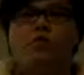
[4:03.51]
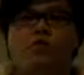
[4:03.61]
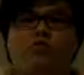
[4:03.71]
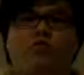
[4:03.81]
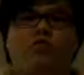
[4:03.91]

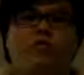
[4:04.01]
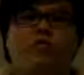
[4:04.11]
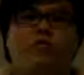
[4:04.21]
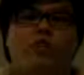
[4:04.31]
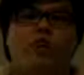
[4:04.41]
tree
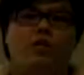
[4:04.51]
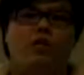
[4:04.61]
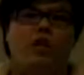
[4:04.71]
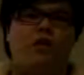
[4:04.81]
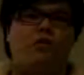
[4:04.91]
with larger
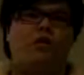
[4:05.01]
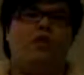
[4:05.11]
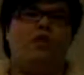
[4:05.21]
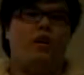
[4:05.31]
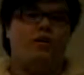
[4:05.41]

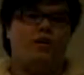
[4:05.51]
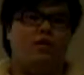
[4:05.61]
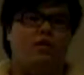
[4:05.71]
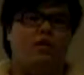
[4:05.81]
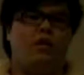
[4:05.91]
diameter, and
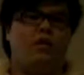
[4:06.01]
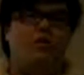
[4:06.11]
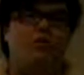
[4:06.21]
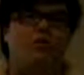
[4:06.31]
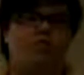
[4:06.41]
lots